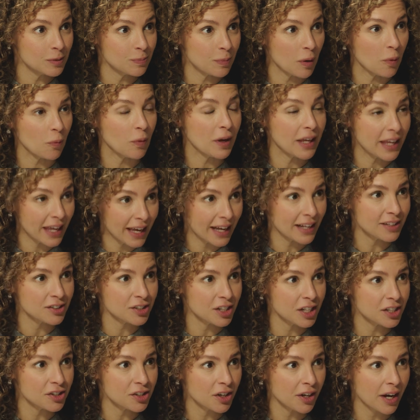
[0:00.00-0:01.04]
but we can
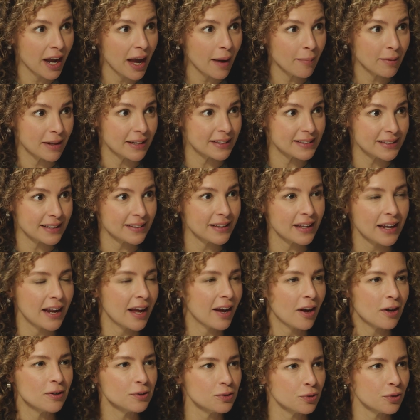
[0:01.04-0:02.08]
change our habits. And then
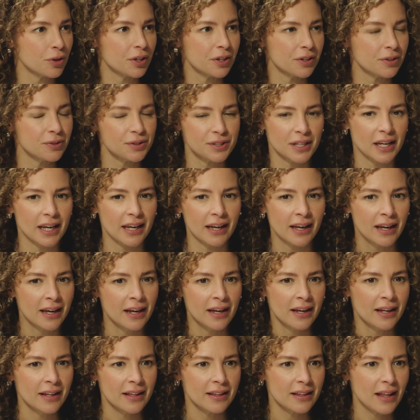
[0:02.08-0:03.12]
I also hear you saying,
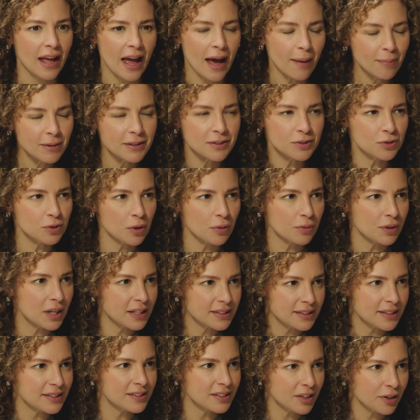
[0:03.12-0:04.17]
habits don't
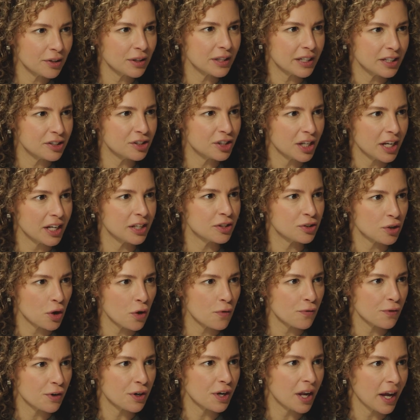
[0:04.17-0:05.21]
necessarily change
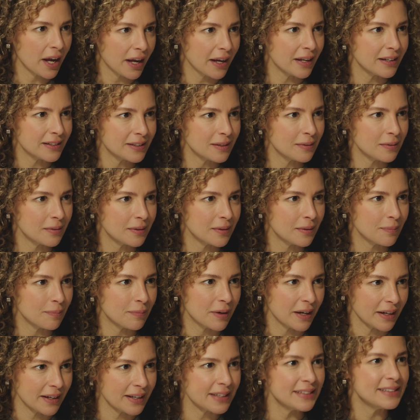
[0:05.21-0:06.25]
overnight,
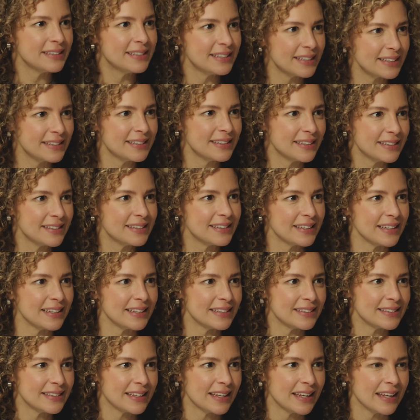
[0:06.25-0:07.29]
but
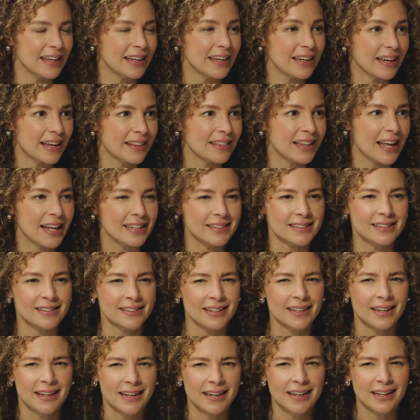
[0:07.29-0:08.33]
consistency is key, and
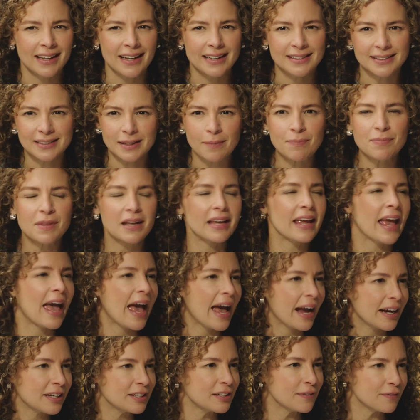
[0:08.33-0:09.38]
that's something
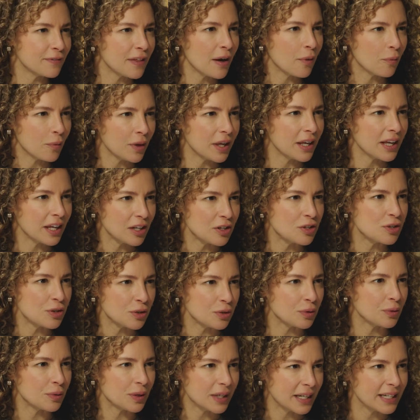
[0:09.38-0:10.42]
active that we can
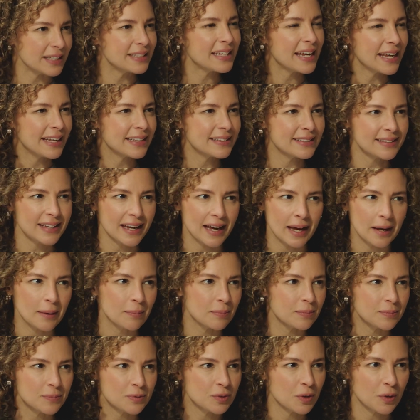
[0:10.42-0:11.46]
do, and it takes
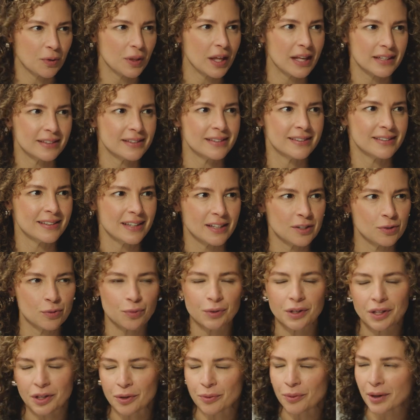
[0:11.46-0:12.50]
time. So that's
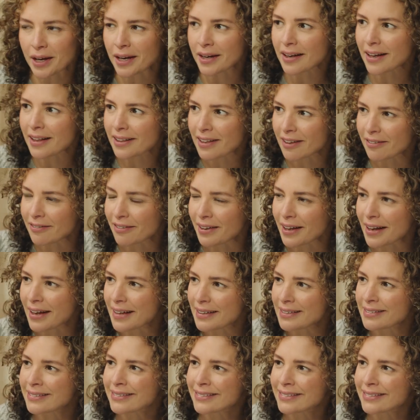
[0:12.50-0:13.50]
really great. I love that.